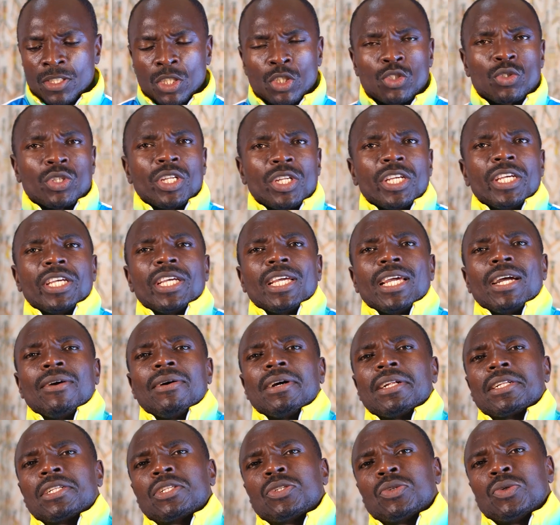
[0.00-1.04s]
Today I
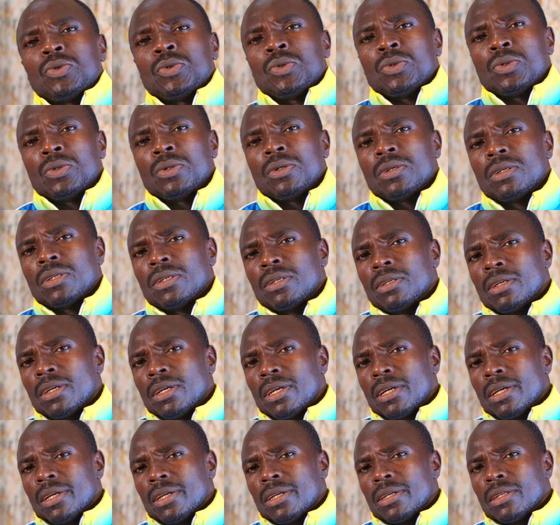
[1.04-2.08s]
want to
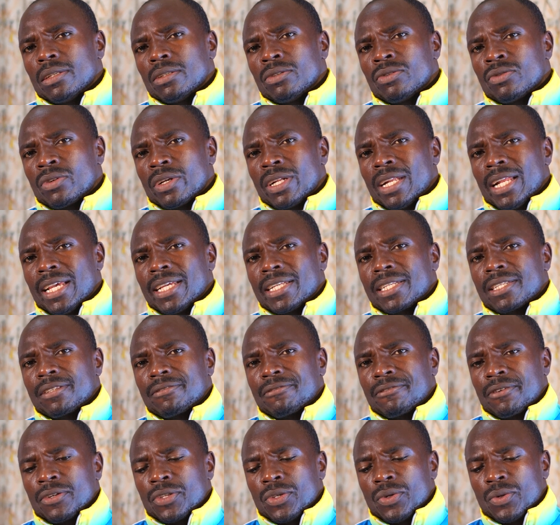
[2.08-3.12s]
draw light
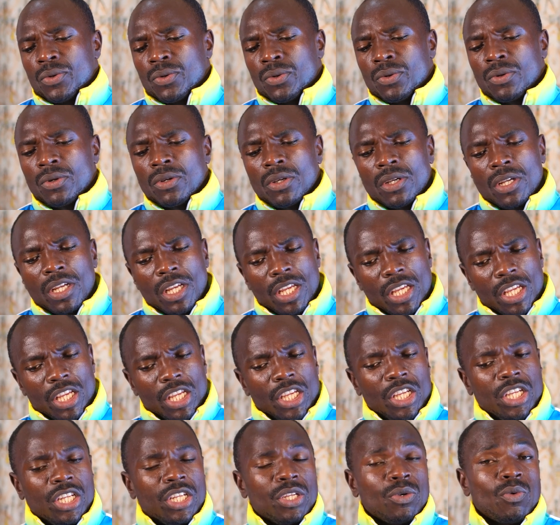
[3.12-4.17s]
for you
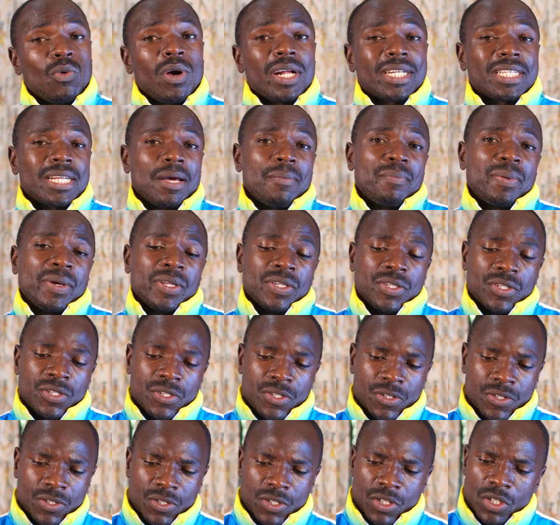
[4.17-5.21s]
in what
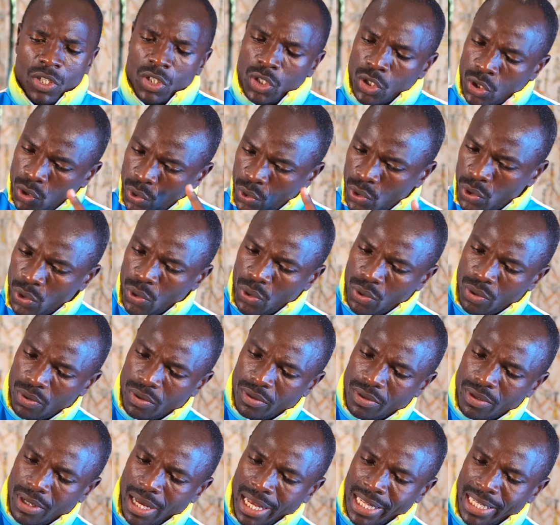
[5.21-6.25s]
happens to you
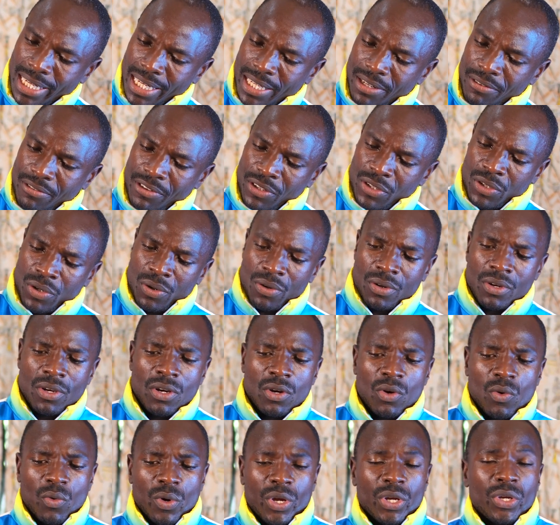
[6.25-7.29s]
as an individual
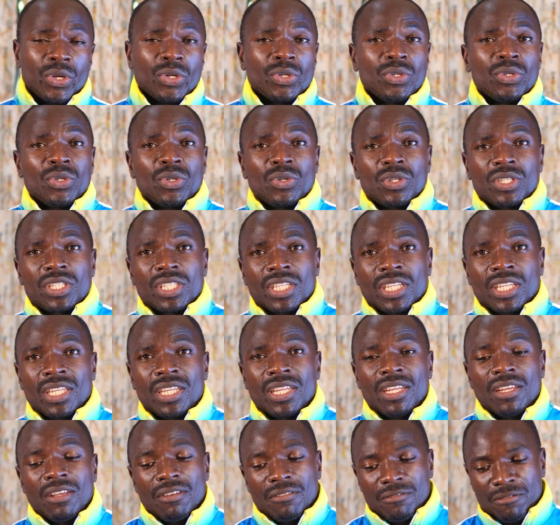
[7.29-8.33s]
when you do not
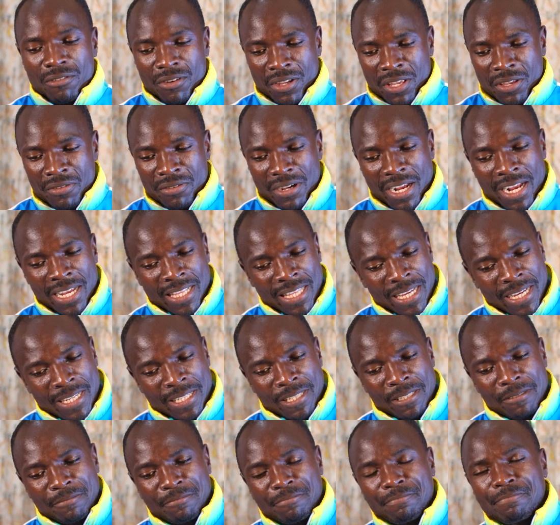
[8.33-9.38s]
forgive
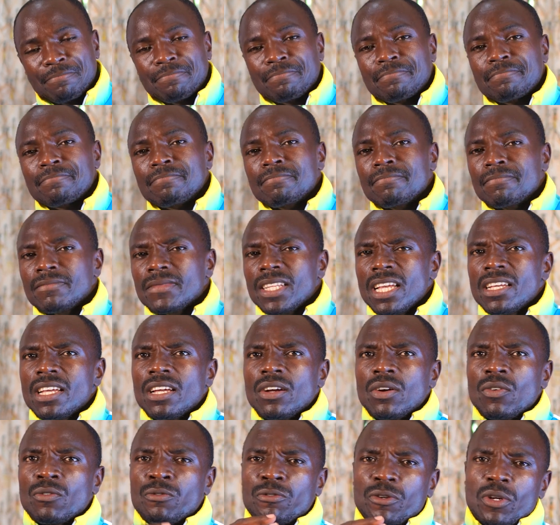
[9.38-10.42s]
others.
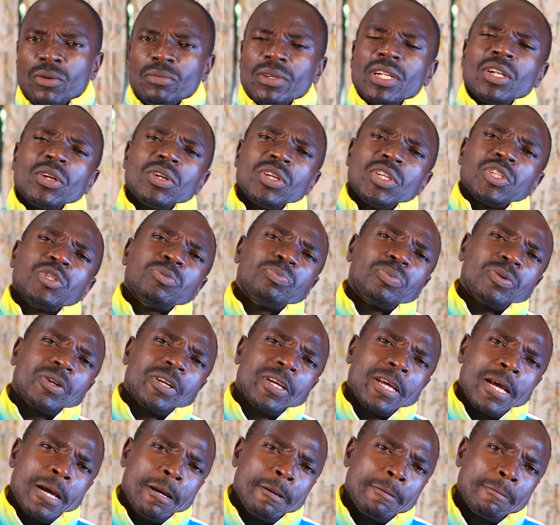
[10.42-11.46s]
From the Lord's
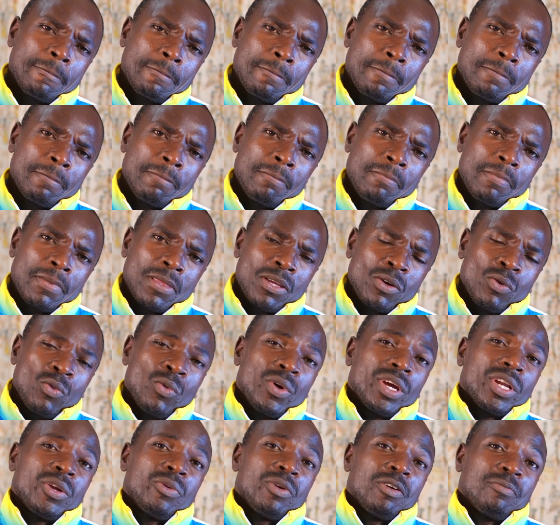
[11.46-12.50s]
Prayer,
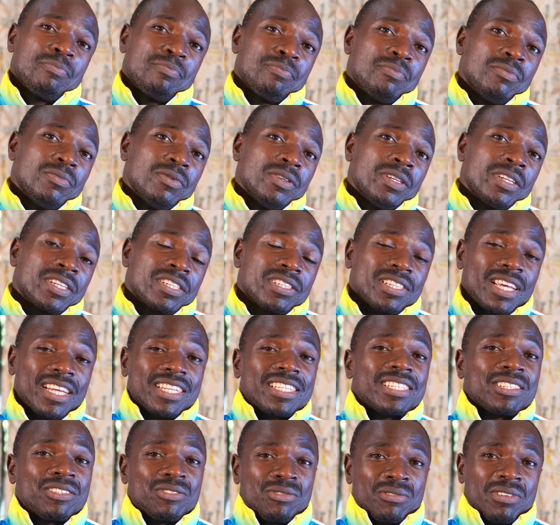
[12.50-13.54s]
when we
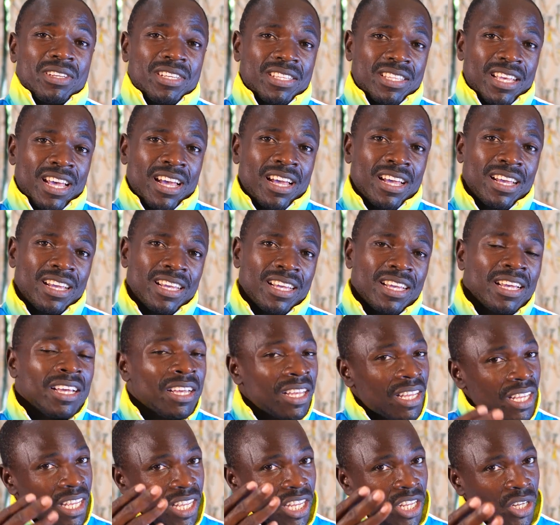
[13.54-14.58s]
recite it together,
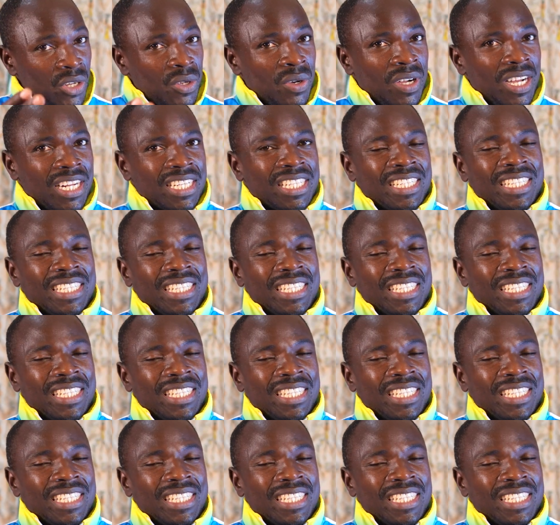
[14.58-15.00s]
in your heart